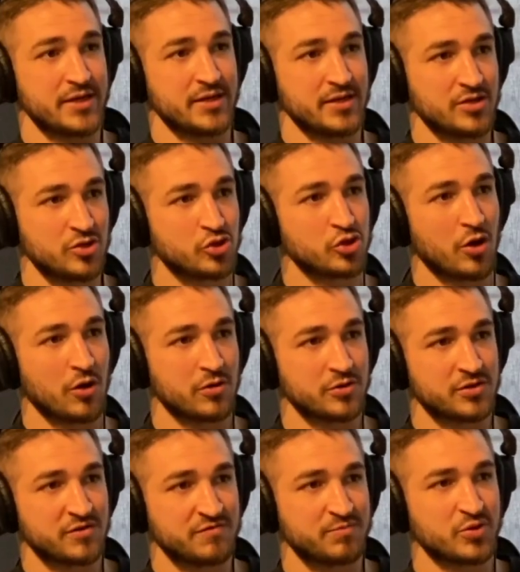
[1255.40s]
in charge
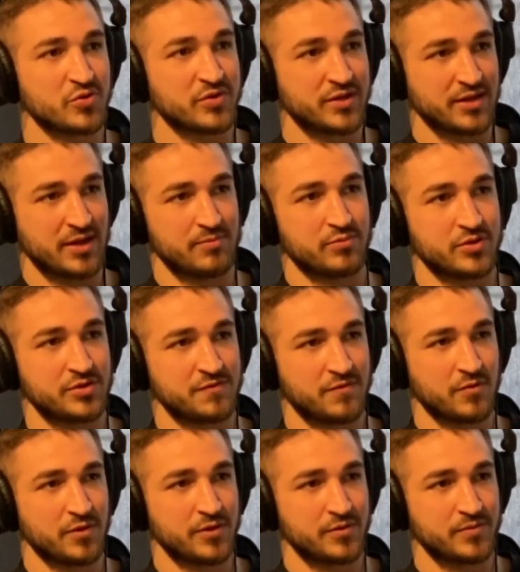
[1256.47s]
of building that bridge
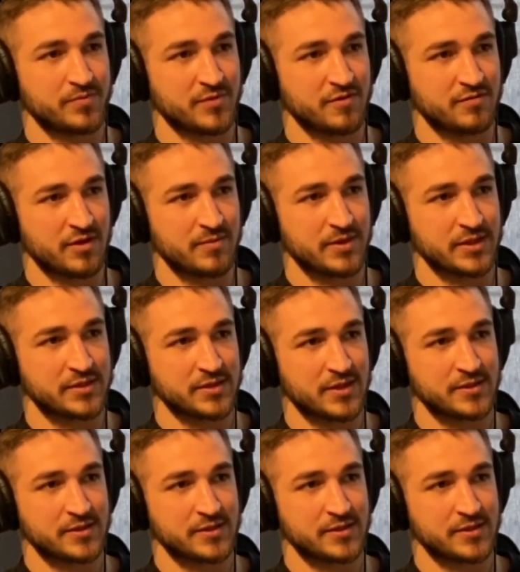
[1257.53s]
for you, if that makes sense.